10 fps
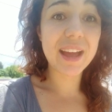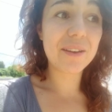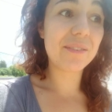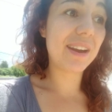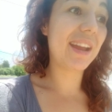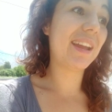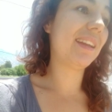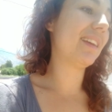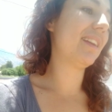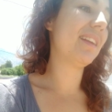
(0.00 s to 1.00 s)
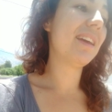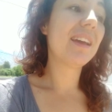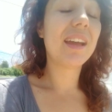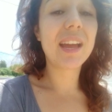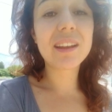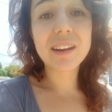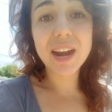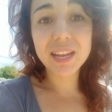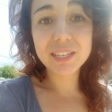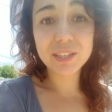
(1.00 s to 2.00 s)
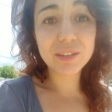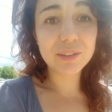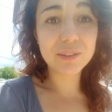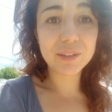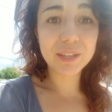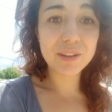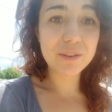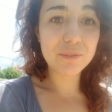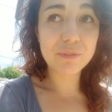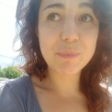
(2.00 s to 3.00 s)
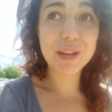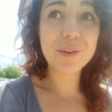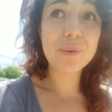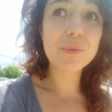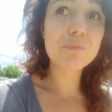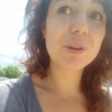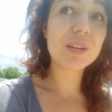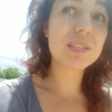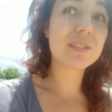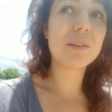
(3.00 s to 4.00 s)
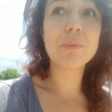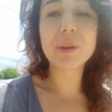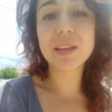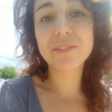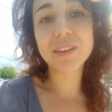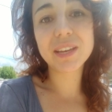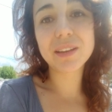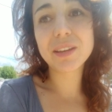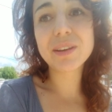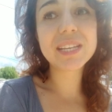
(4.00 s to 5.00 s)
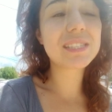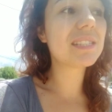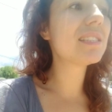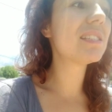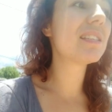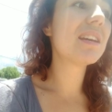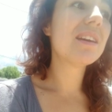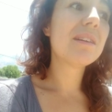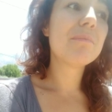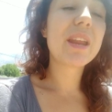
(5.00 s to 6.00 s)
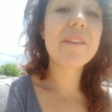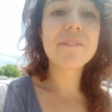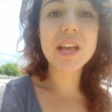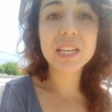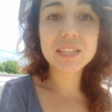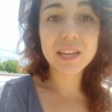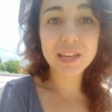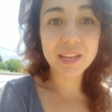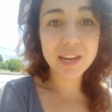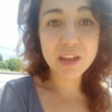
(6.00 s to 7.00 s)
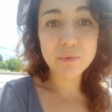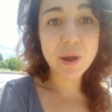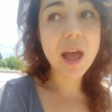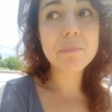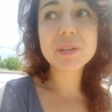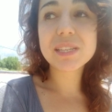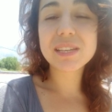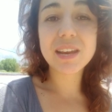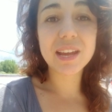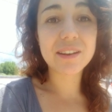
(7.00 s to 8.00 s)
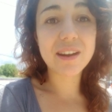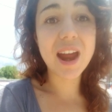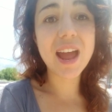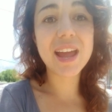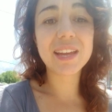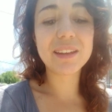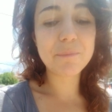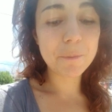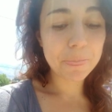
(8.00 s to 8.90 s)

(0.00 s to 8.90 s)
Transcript: down rain. And I cried too, for my own personal reasons. But I felt it, and I wept and